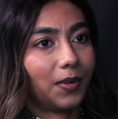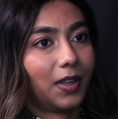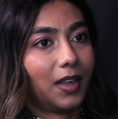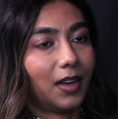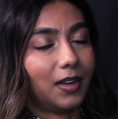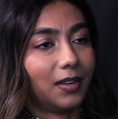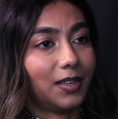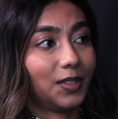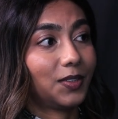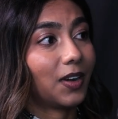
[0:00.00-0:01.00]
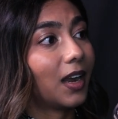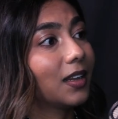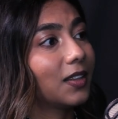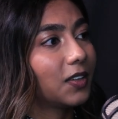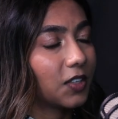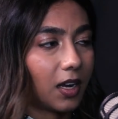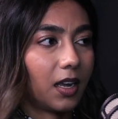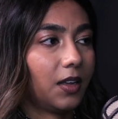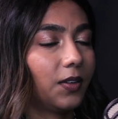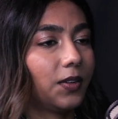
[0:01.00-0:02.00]
can distract the
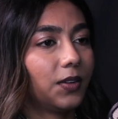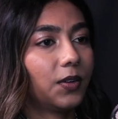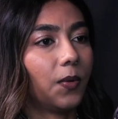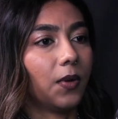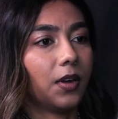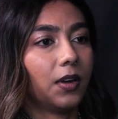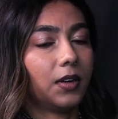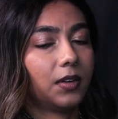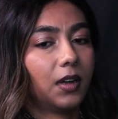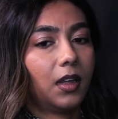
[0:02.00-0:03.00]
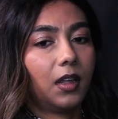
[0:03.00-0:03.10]
child, or,